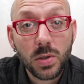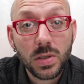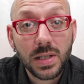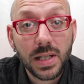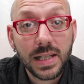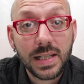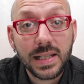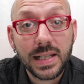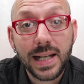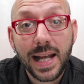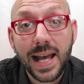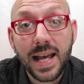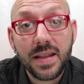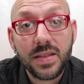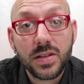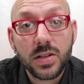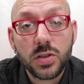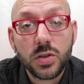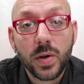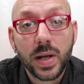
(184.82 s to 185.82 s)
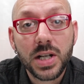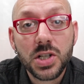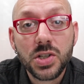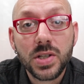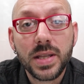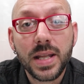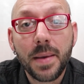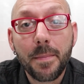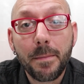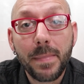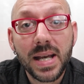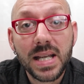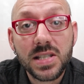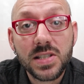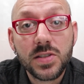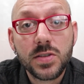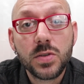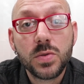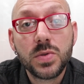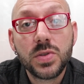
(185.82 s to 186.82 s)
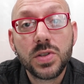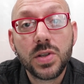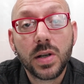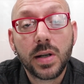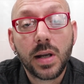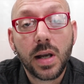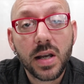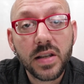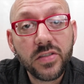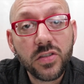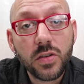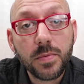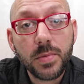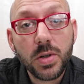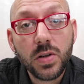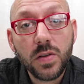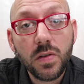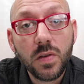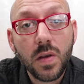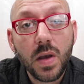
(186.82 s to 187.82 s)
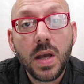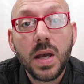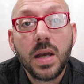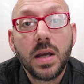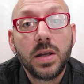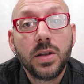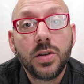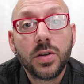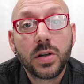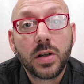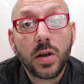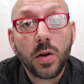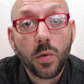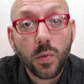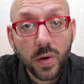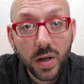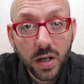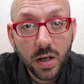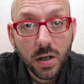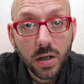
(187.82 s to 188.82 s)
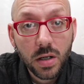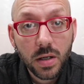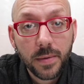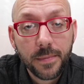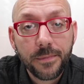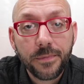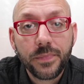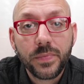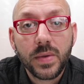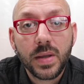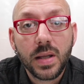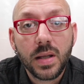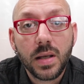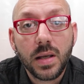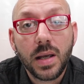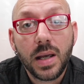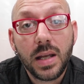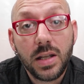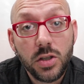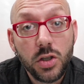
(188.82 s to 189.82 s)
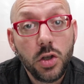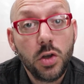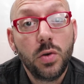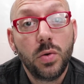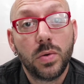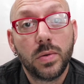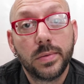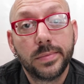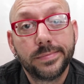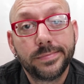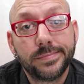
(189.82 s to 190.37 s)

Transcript: more likely to head in the direction that best suits your customers, your career, and you.